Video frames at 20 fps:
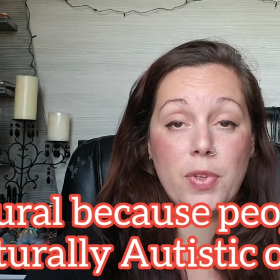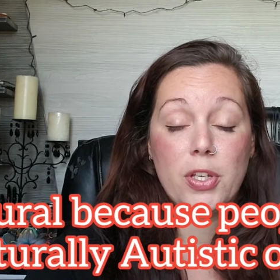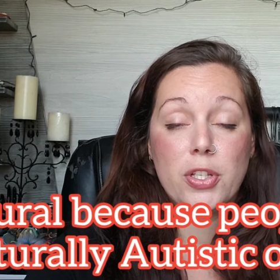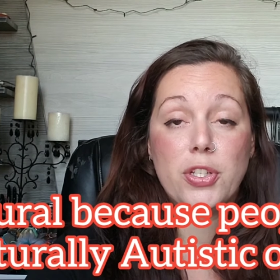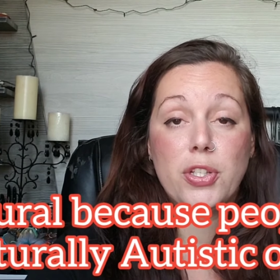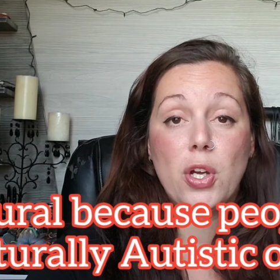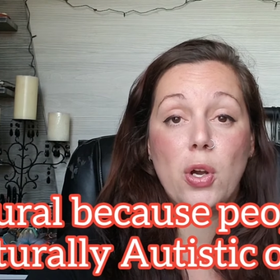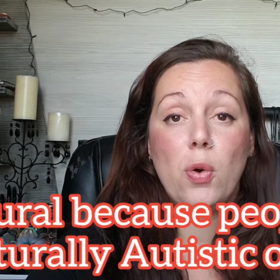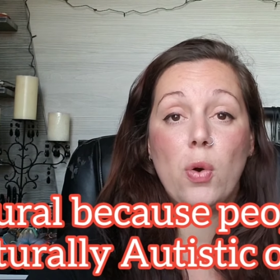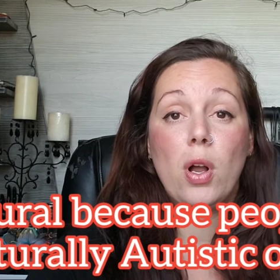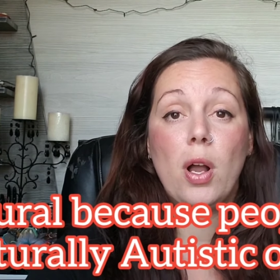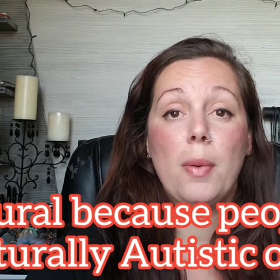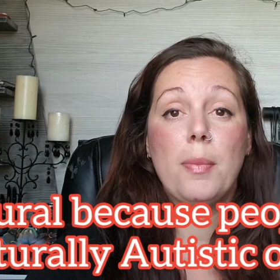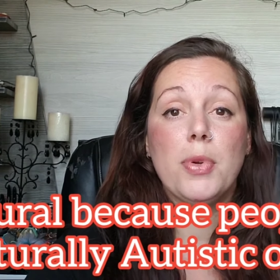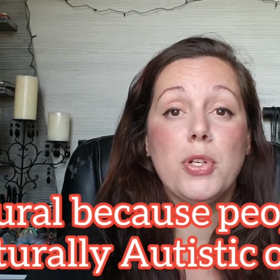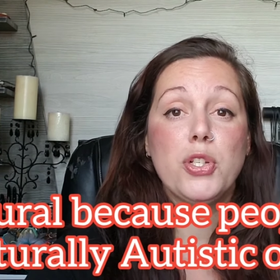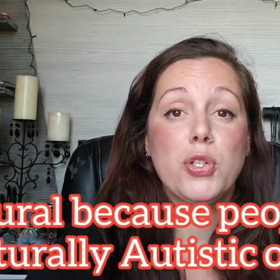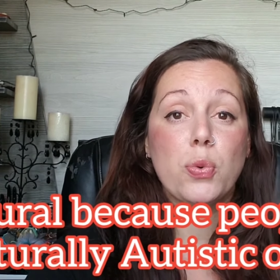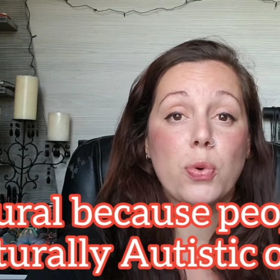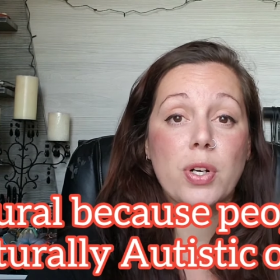So a
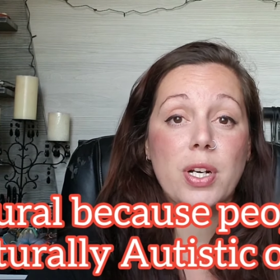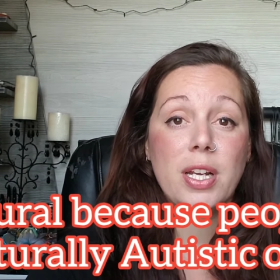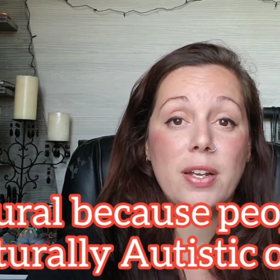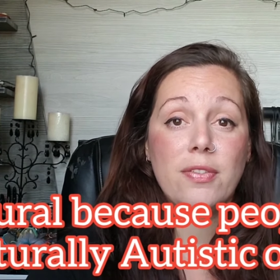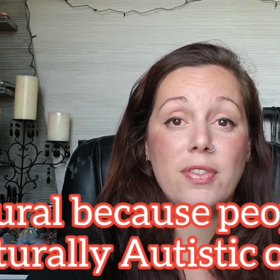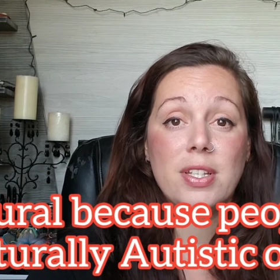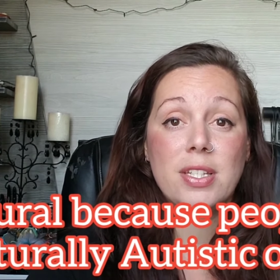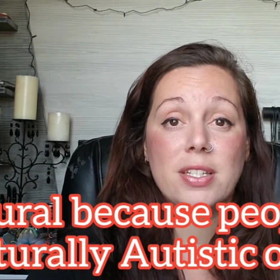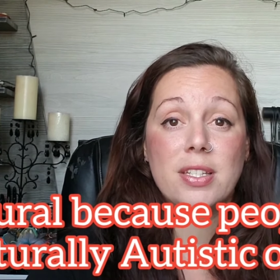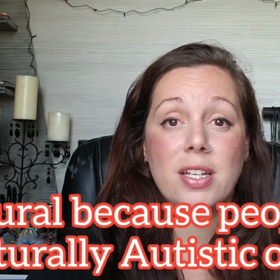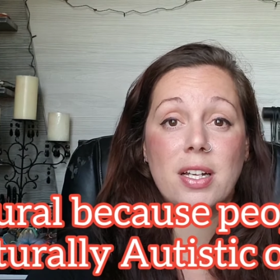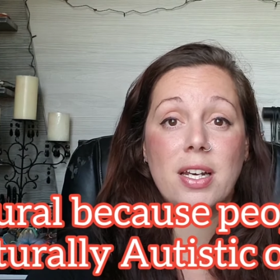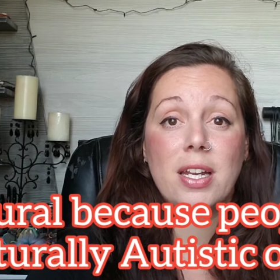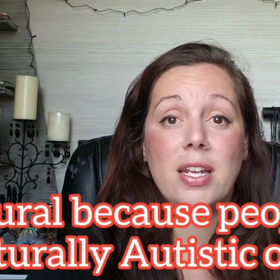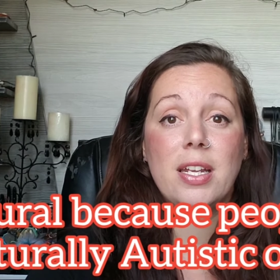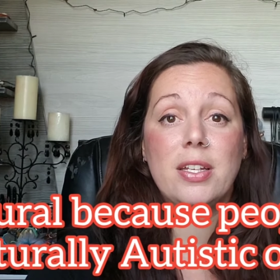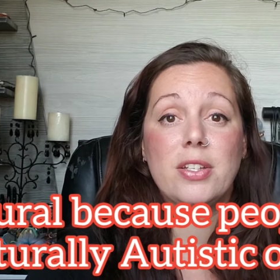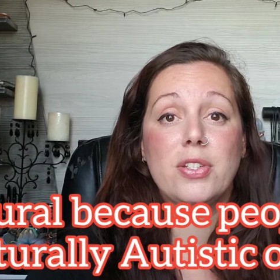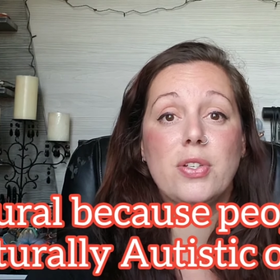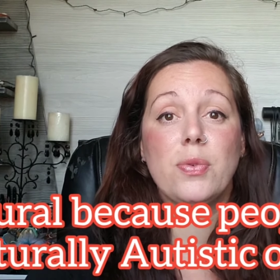majority of this study
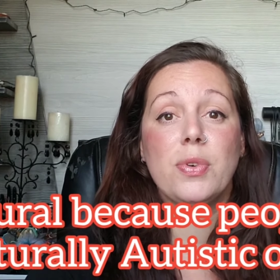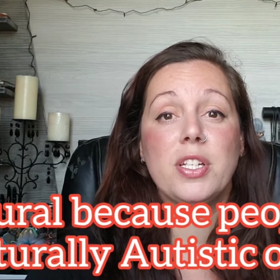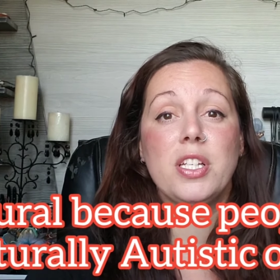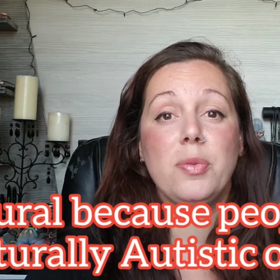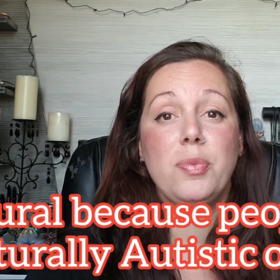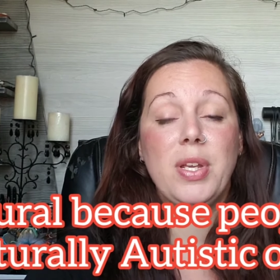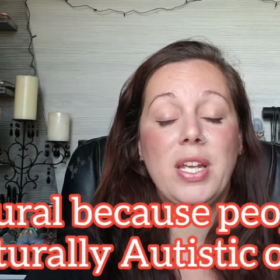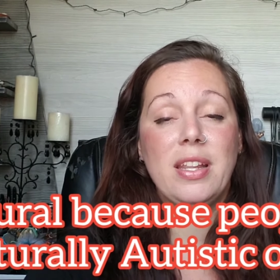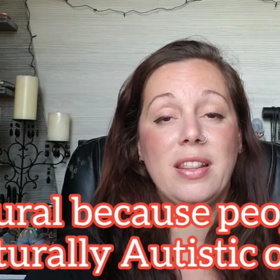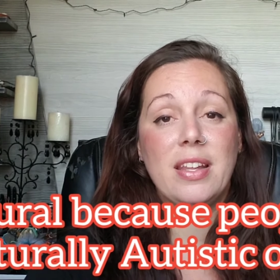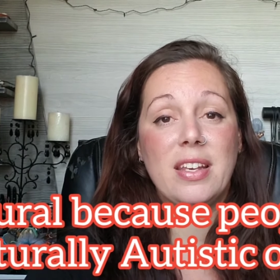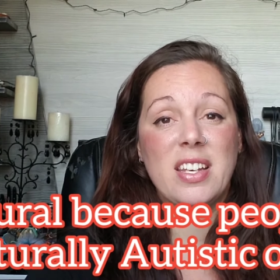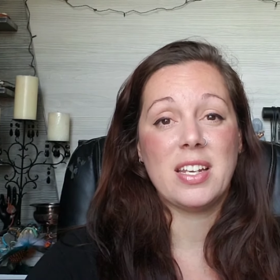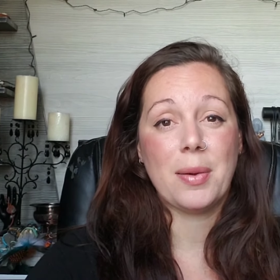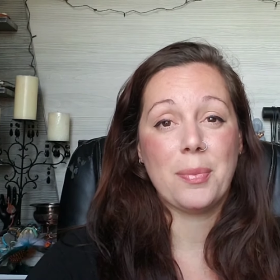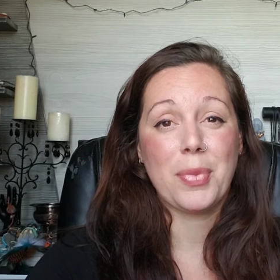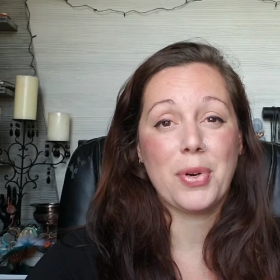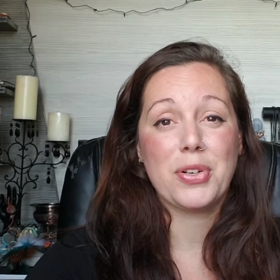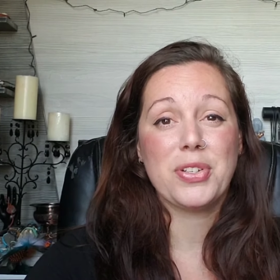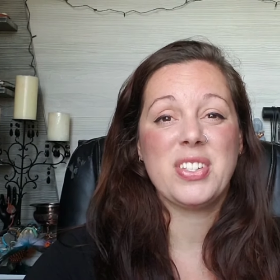is going to be in the
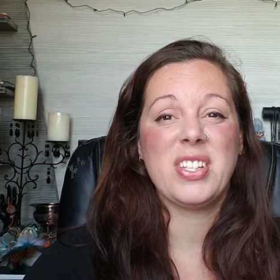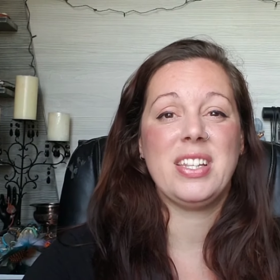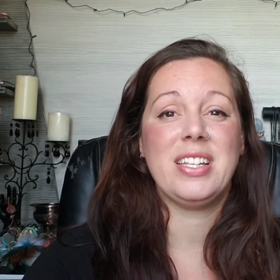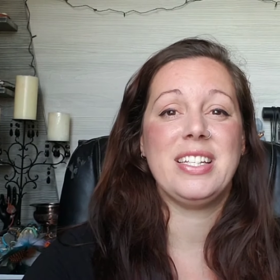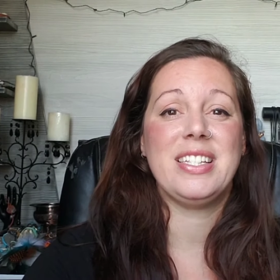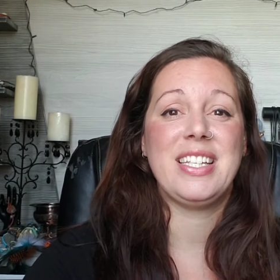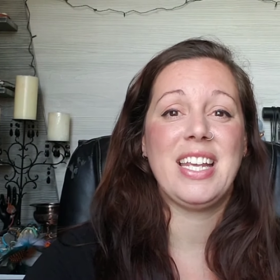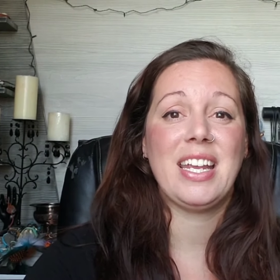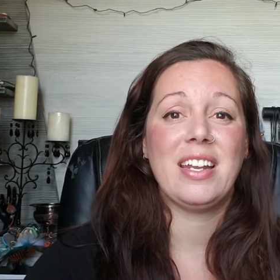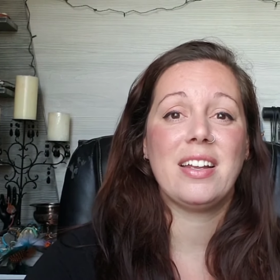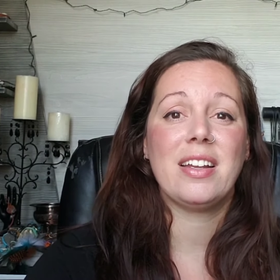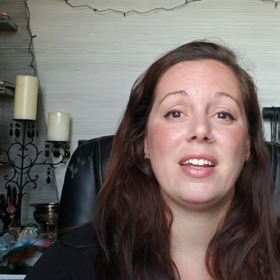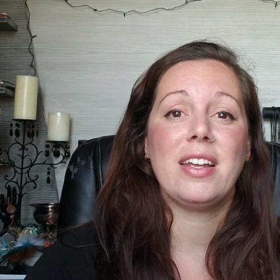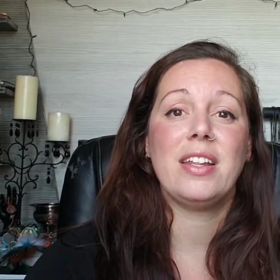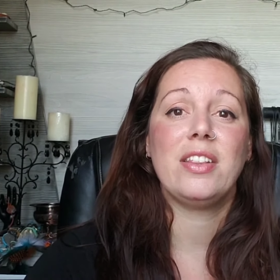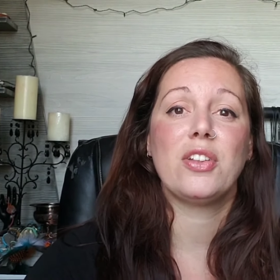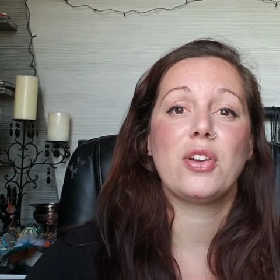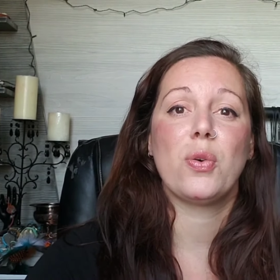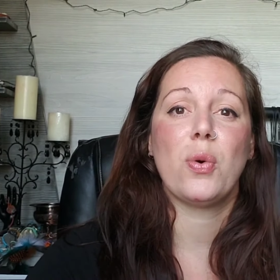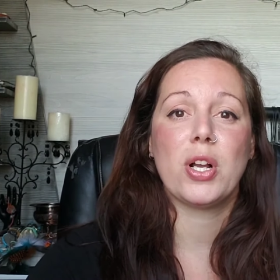numbers and the data
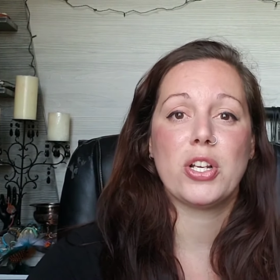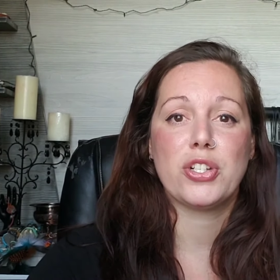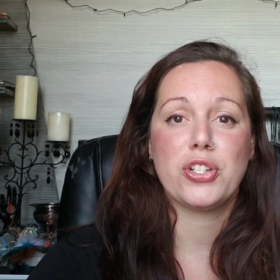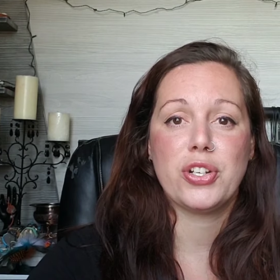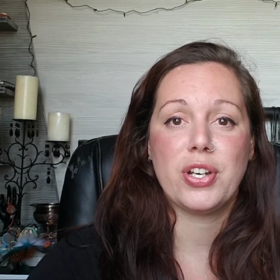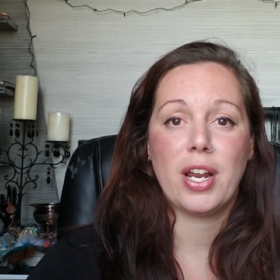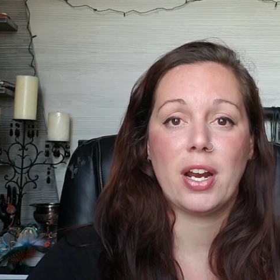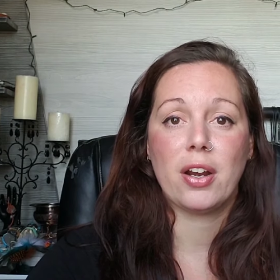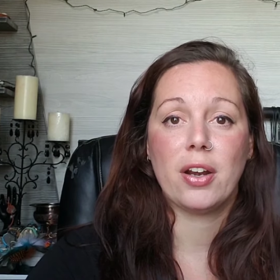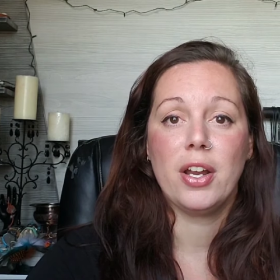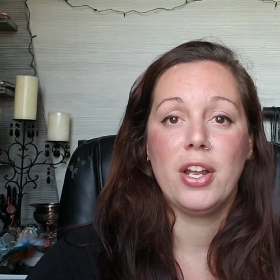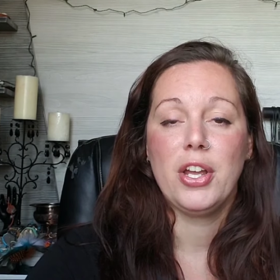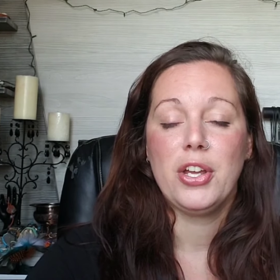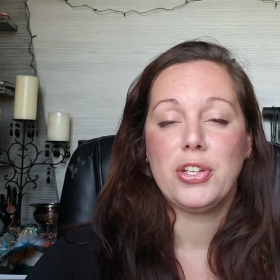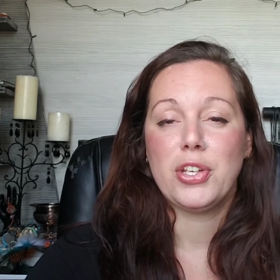in the questionnaire.